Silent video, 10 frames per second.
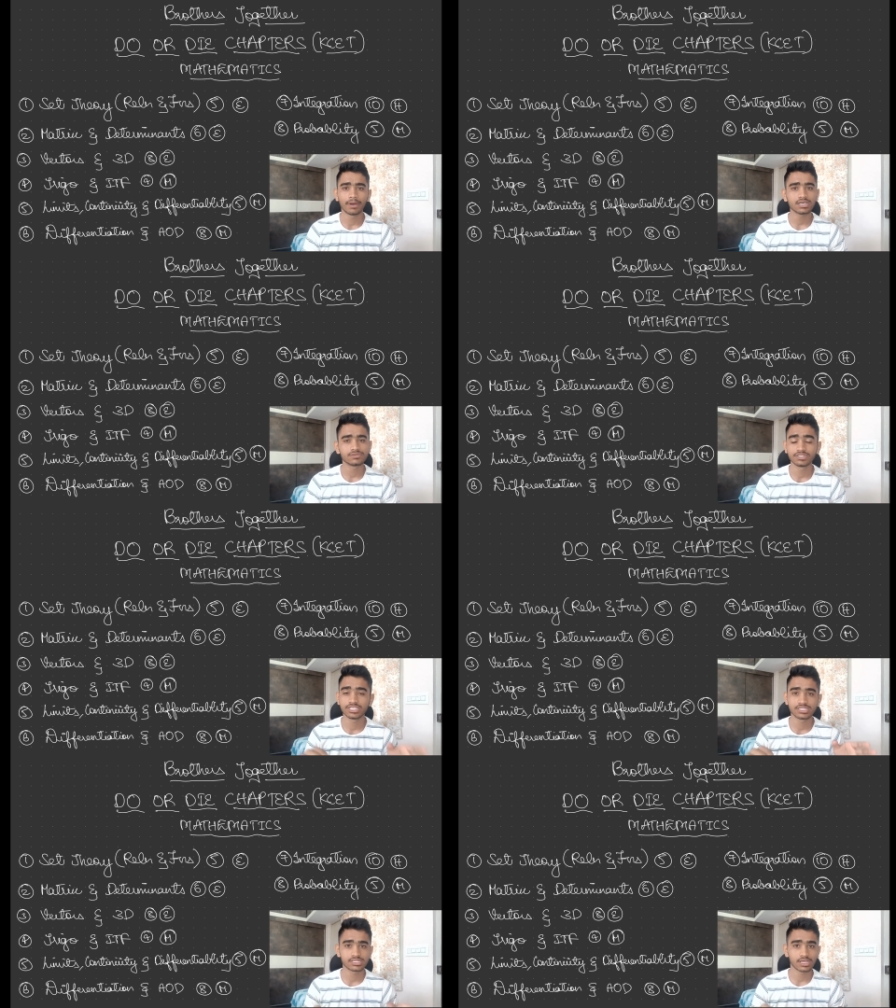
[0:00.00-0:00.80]
marks which
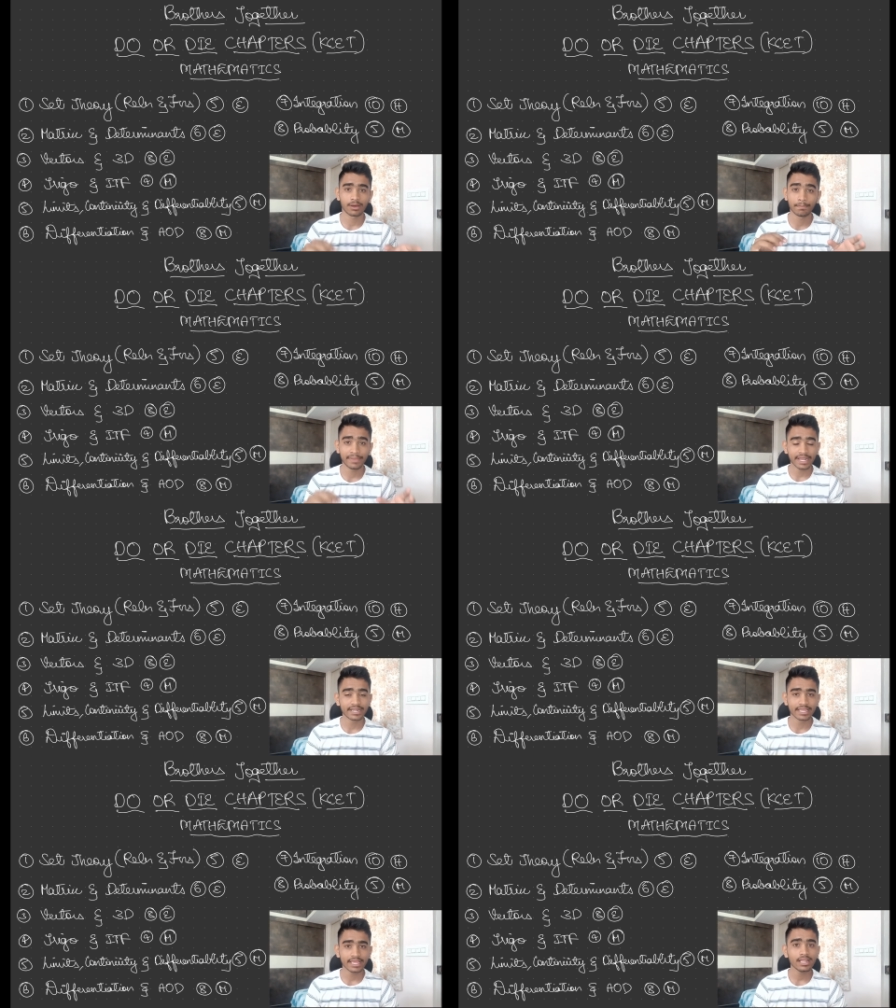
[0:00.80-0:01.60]
is a
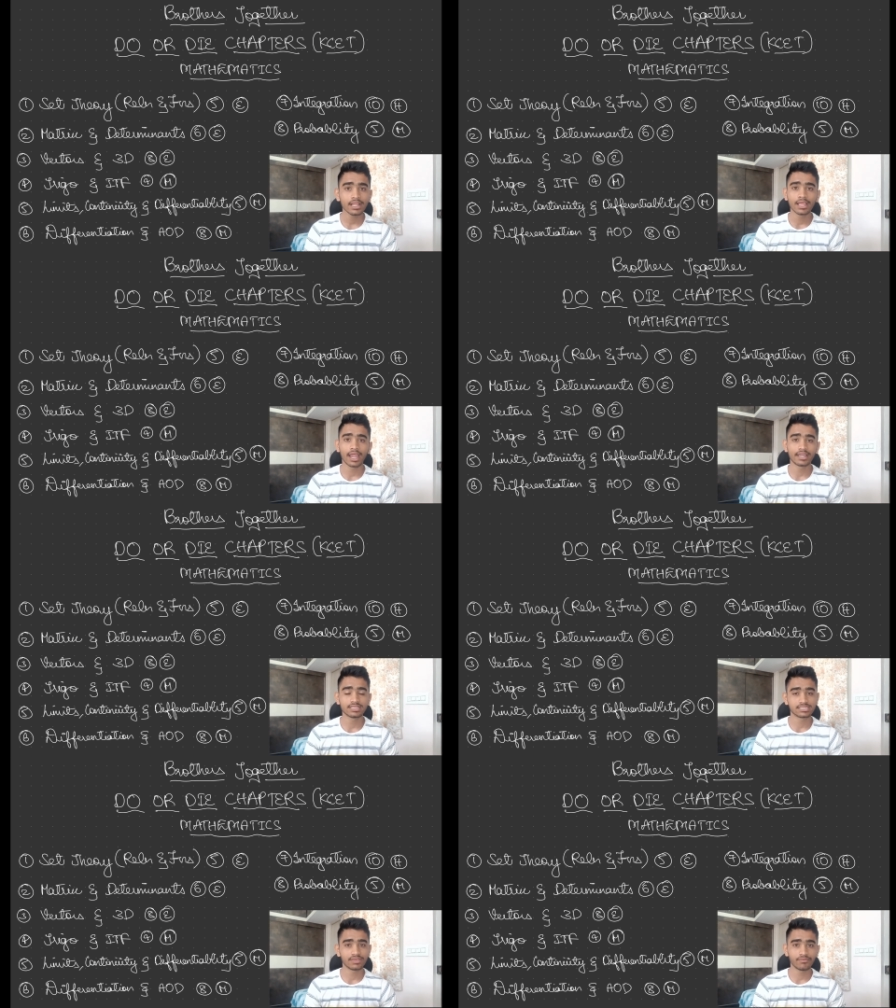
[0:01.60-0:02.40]
big deal and in
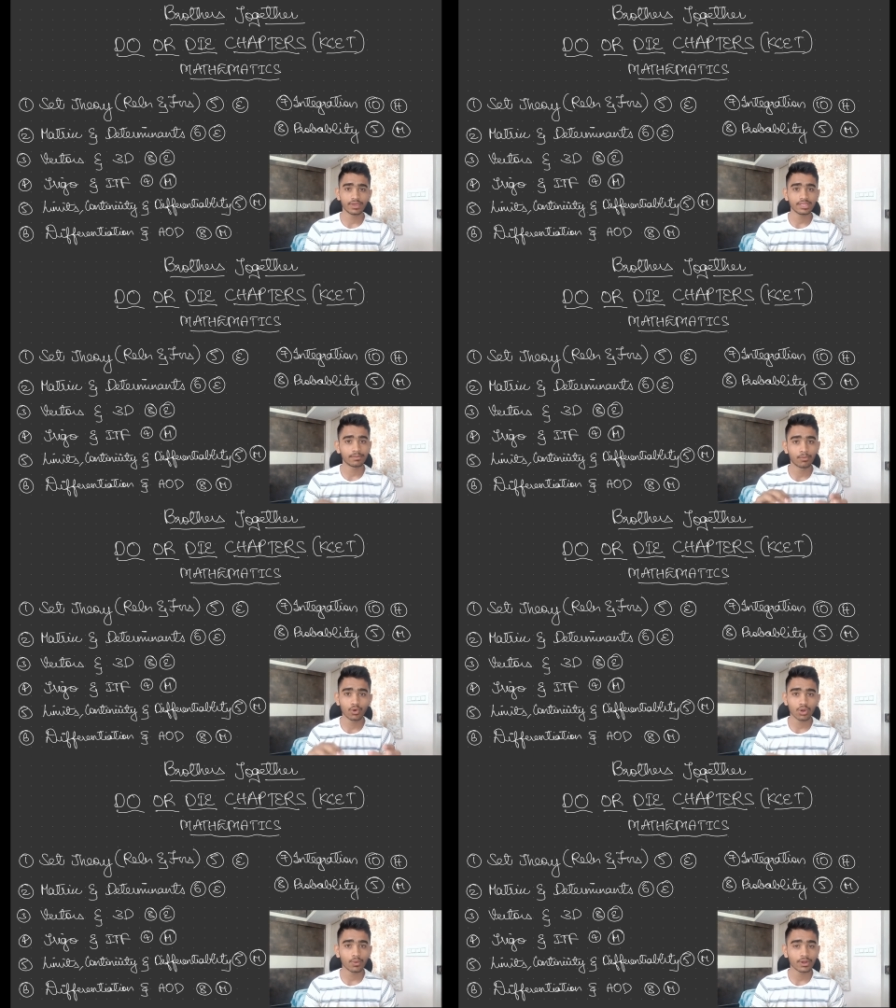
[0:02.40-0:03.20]
the same way the
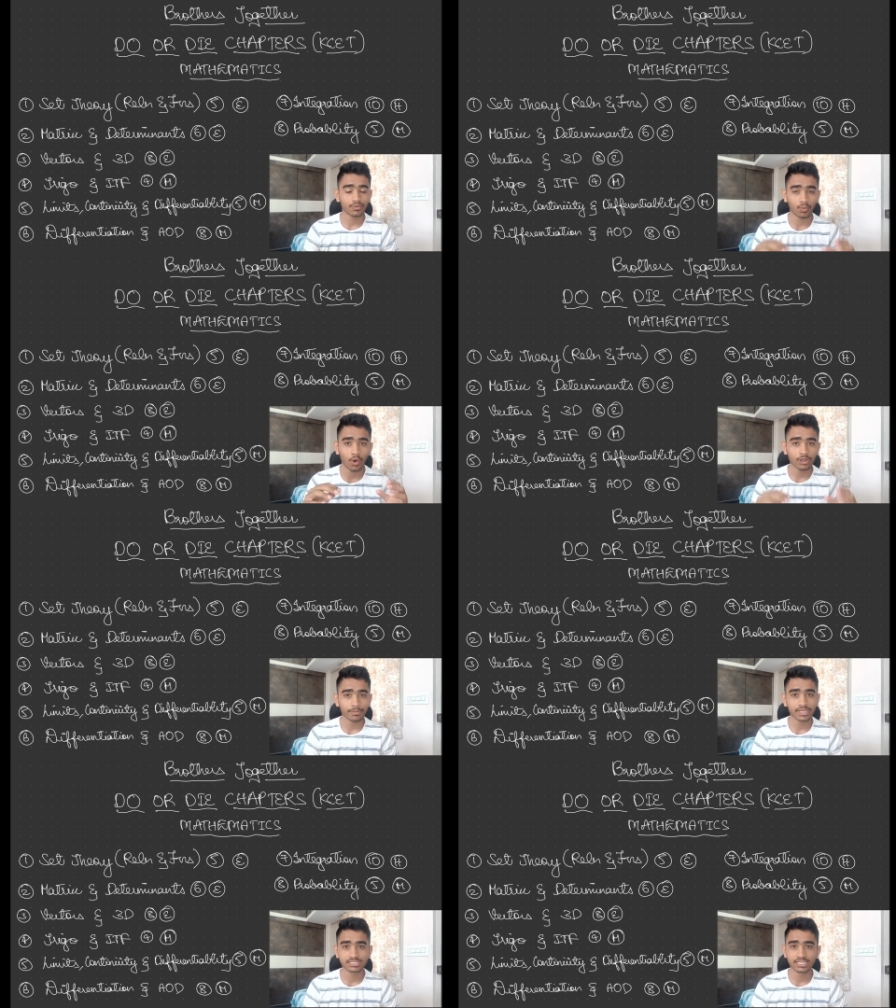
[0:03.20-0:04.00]
moreover what
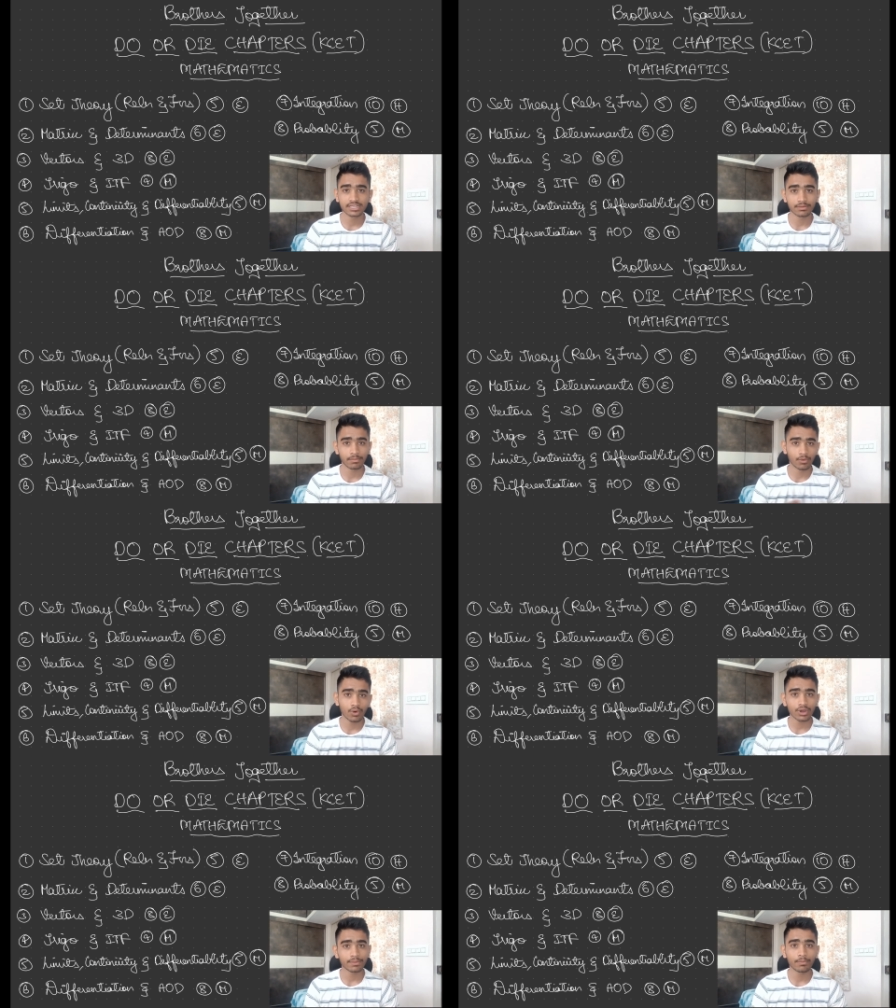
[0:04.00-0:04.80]
makes it
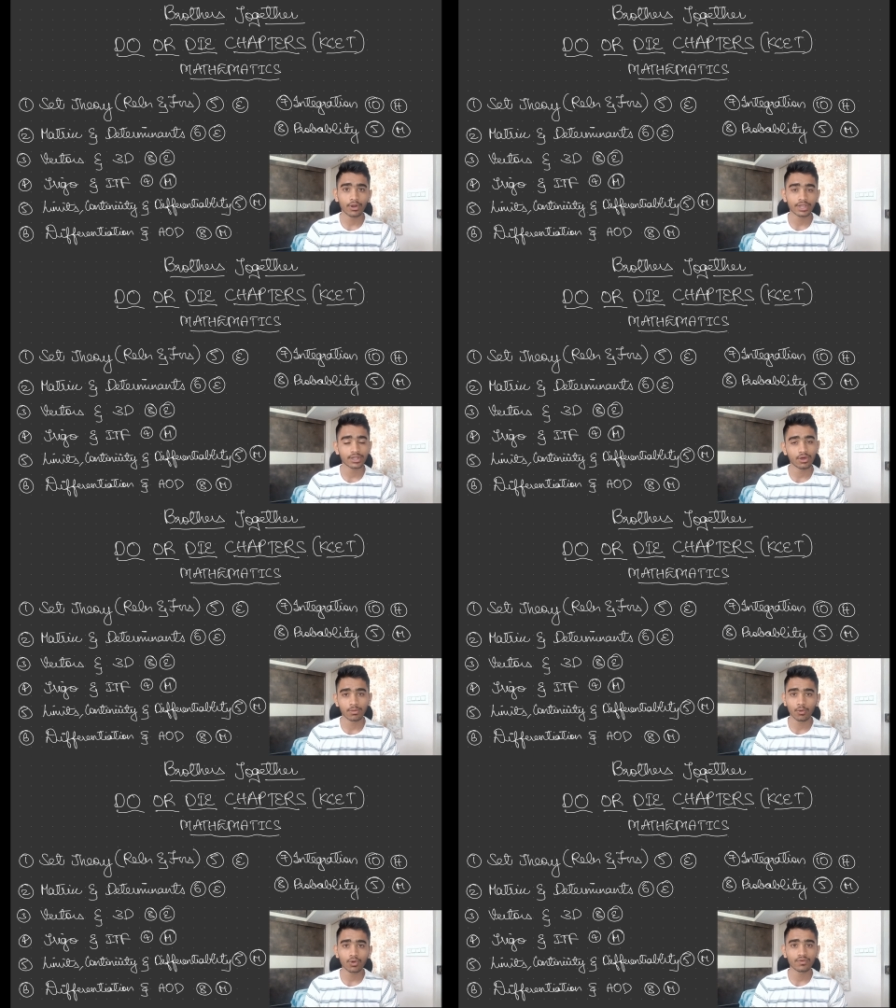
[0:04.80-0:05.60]
more important
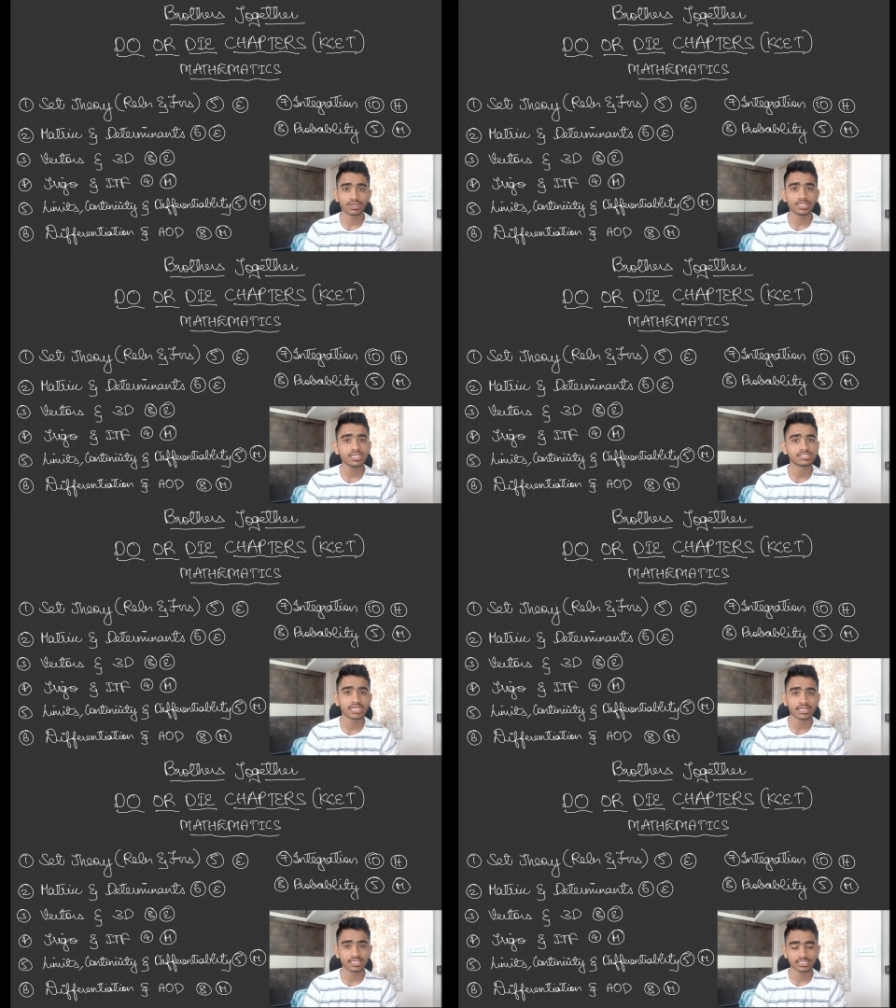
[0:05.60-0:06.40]
or more worthy is
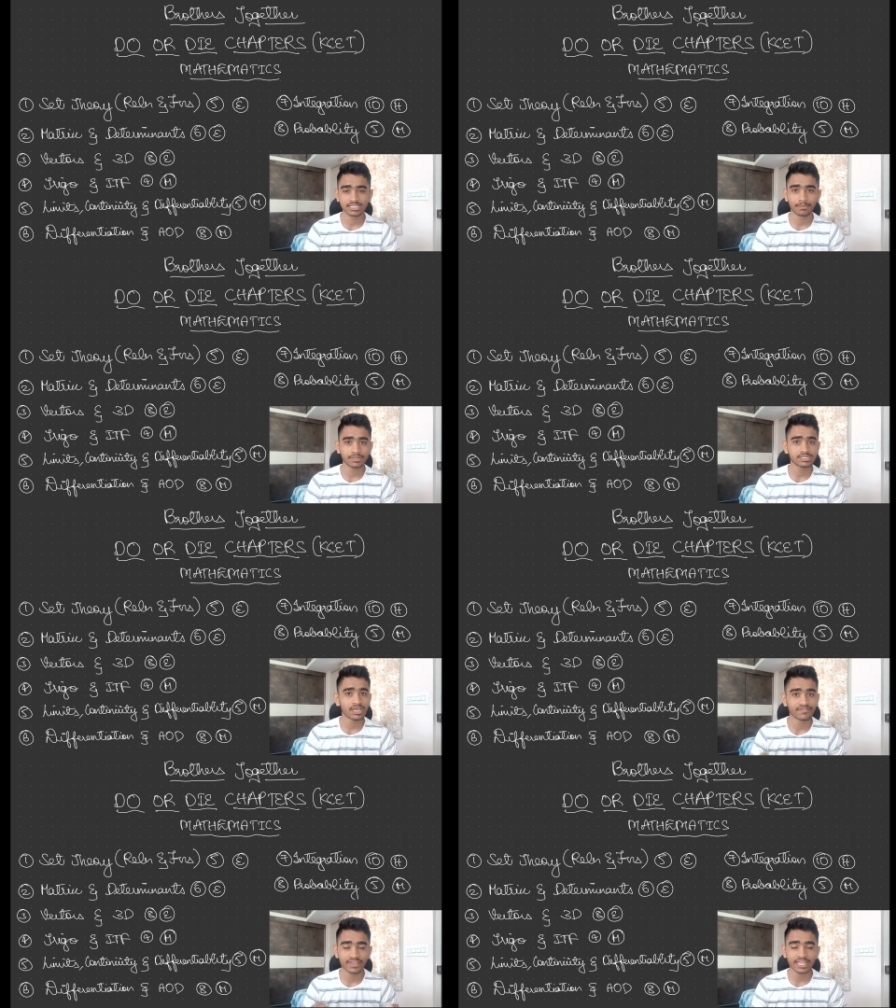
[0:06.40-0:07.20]
that these chapters
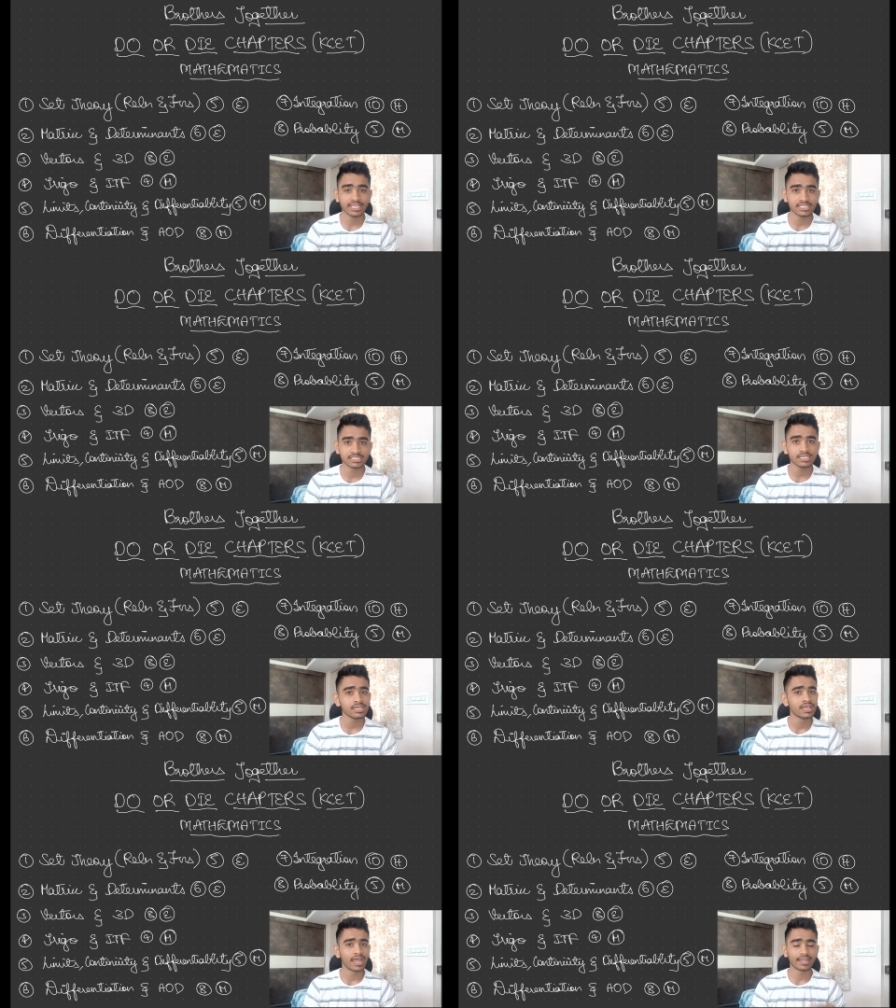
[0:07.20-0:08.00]
are very easy